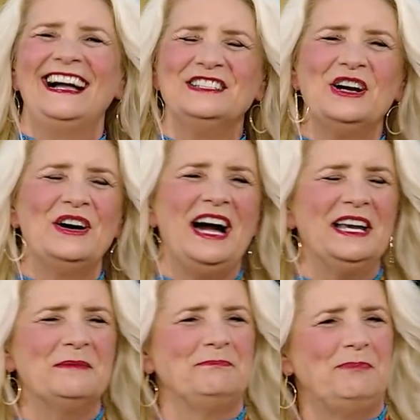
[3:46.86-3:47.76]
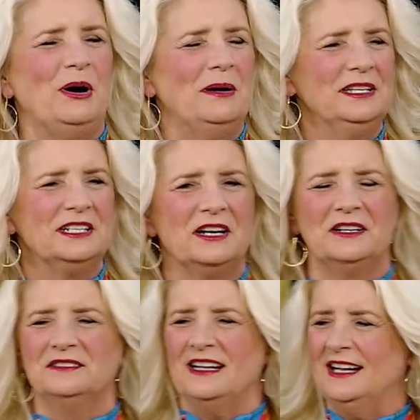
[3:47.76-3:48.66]
know how to, you
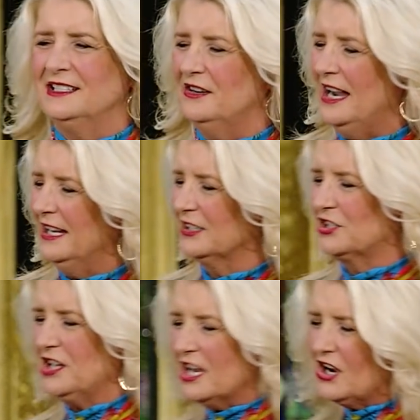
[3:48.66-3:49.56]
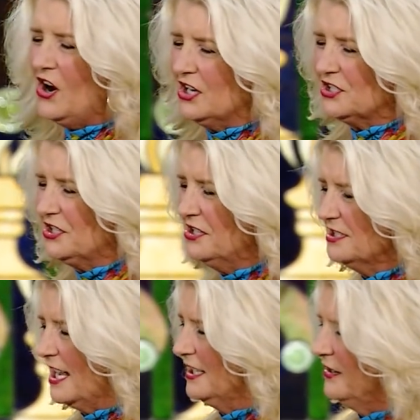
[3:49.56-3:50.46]
know, I know how to shuck
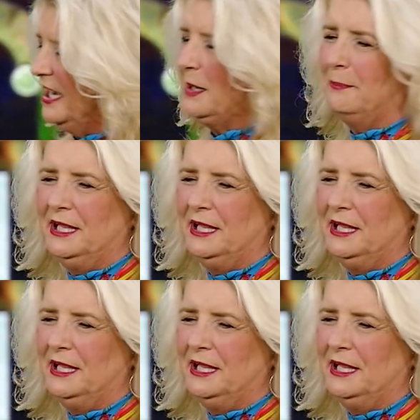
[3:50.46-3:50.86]
oysters. I know how to